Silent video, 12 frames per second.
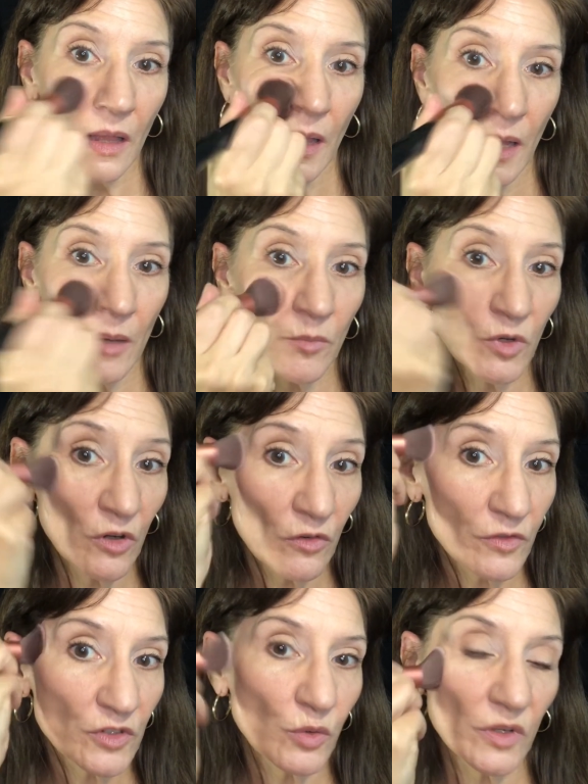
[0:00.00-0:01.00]
and
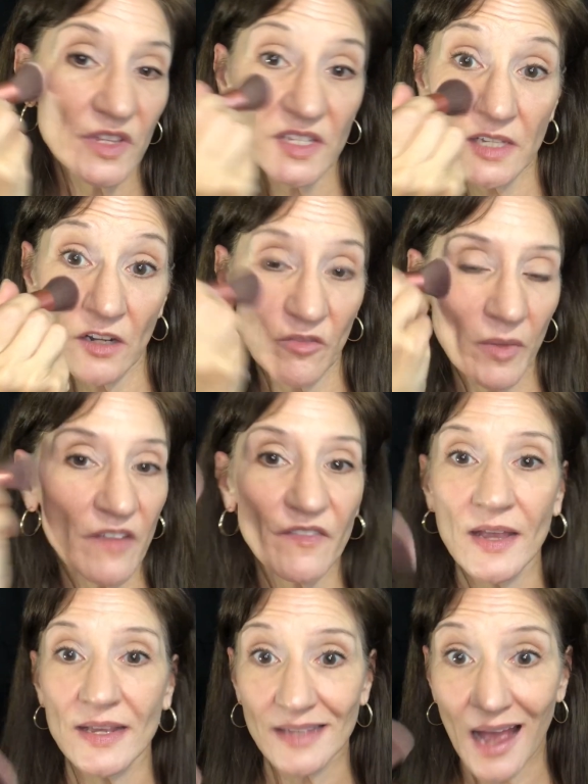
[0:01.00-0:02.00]
move toward the center of my
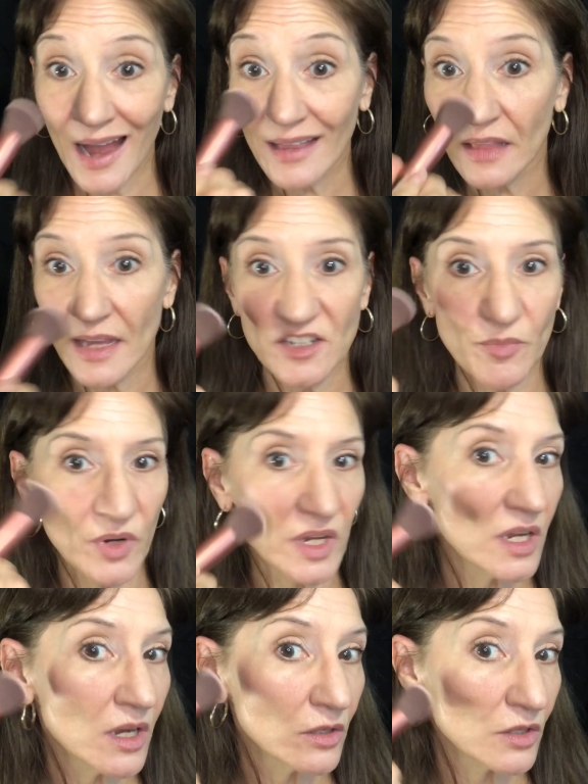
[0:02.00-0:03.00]
face. I like to bring
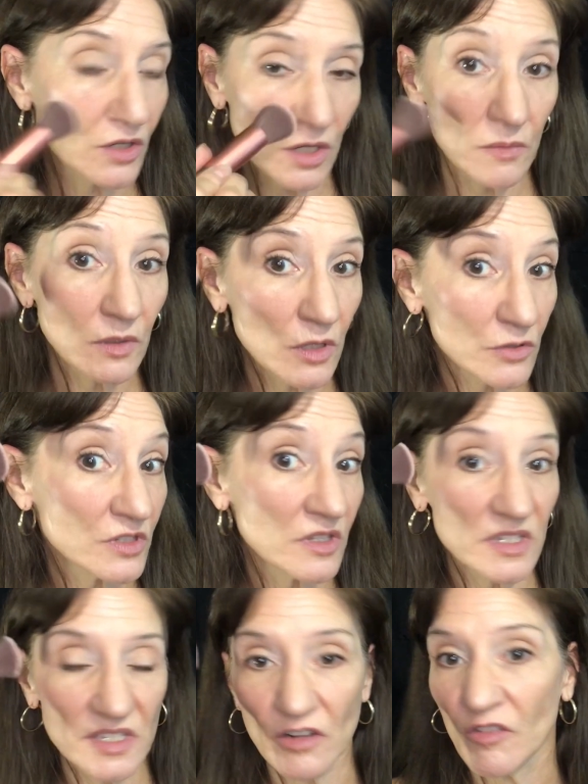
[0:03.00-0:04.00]
color close to the
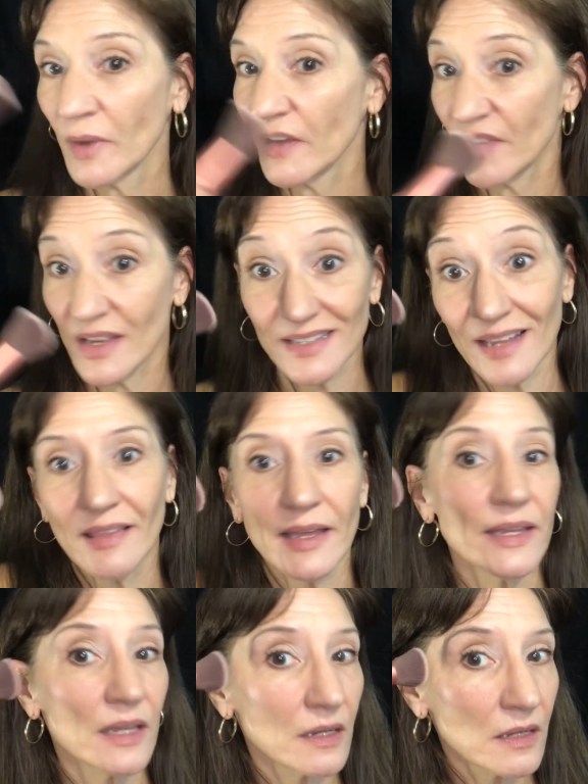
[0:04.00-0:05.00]
center of my face. I like
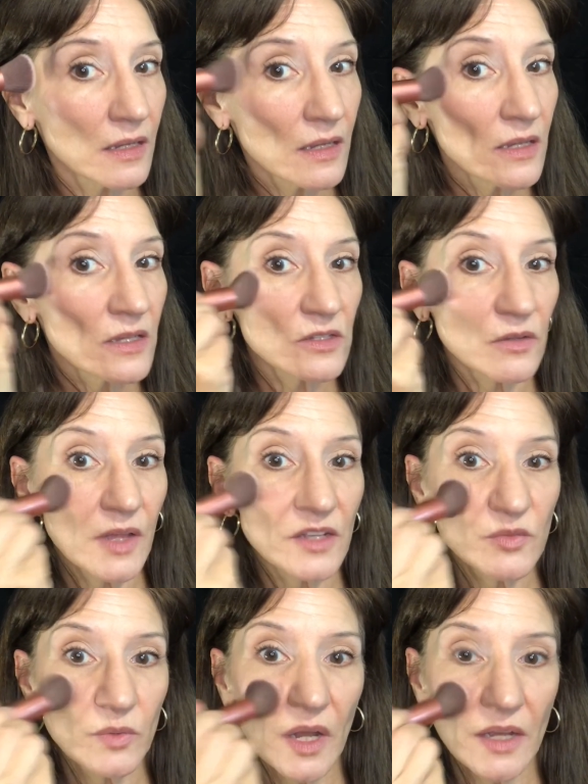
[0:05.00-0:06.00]
it. So
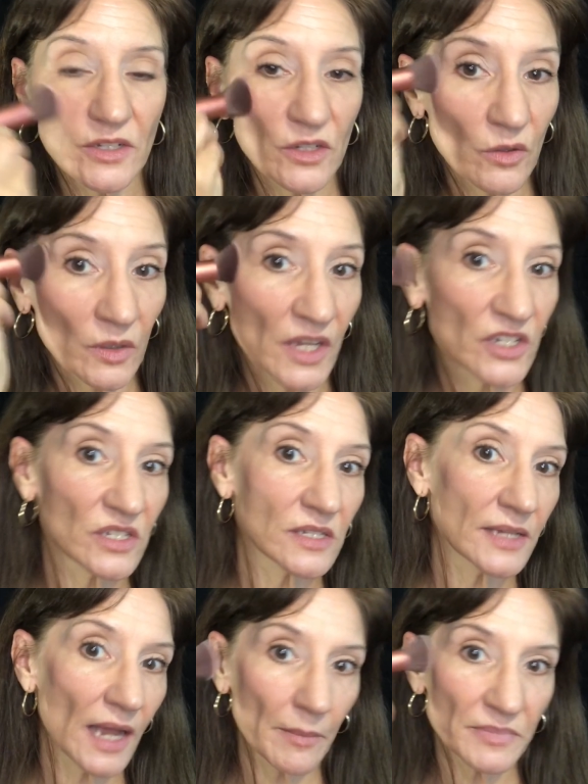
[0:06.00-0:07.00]
that's what I do, and I just
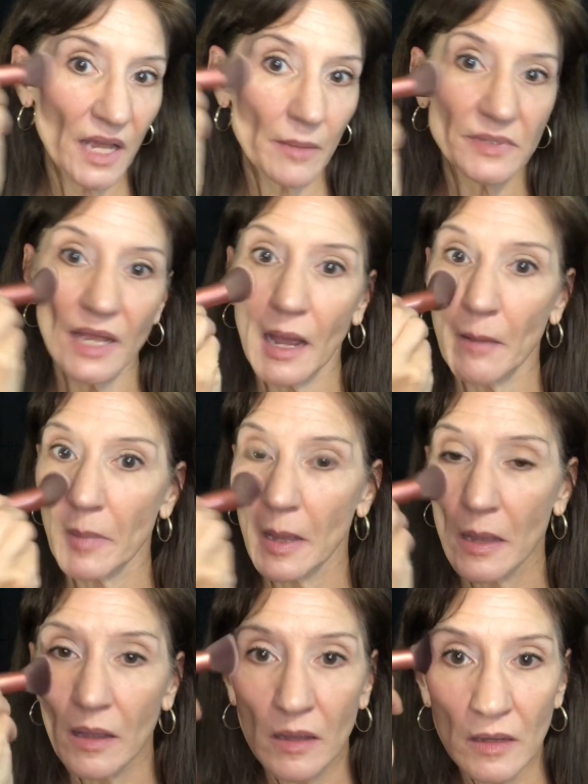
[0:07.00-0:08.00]
tap, tap, tap,
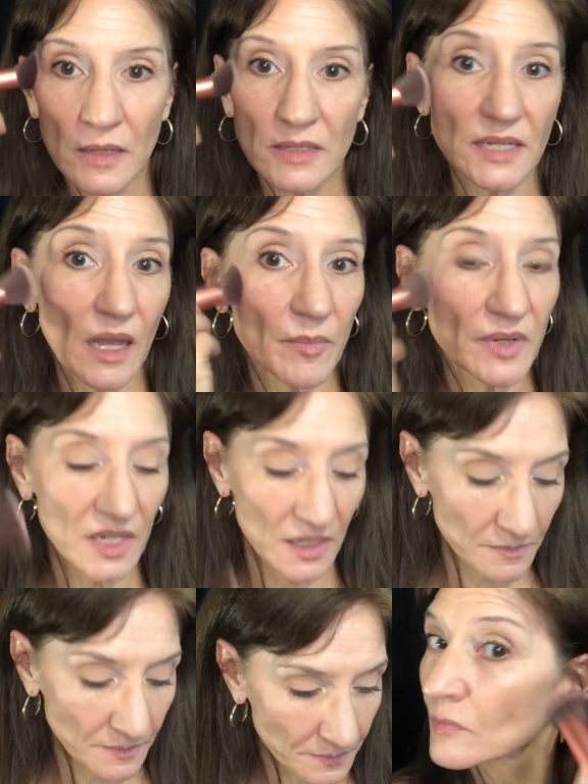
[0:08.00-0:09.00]
tap it
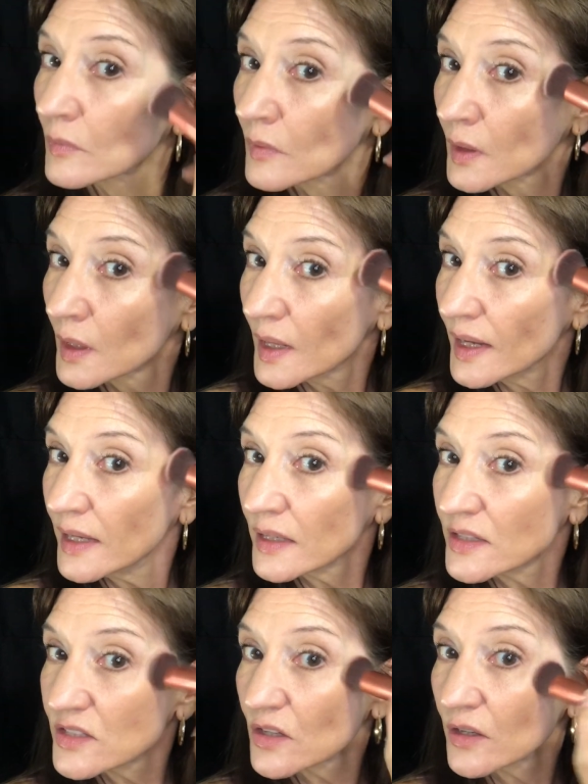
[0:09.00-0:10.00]
in, and I
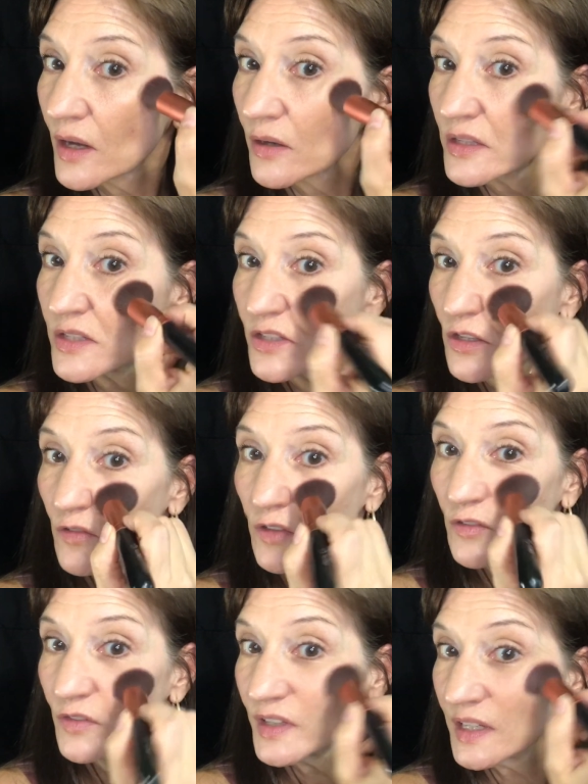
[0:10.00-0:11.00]
start out
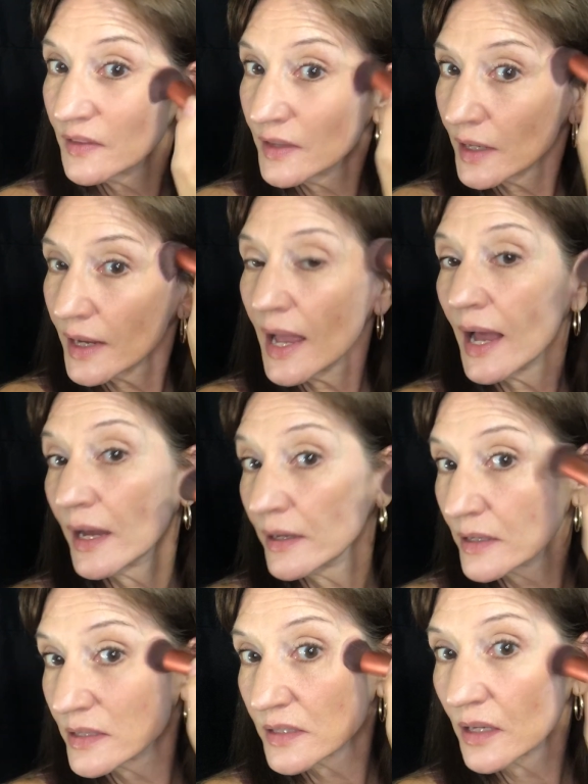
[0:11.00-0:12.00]
conservatively, and then I add
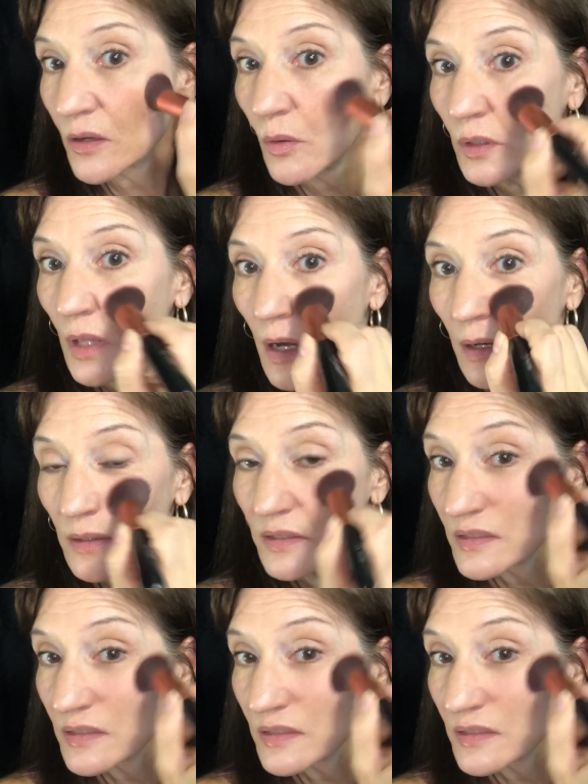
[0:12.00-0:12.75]
as I go along.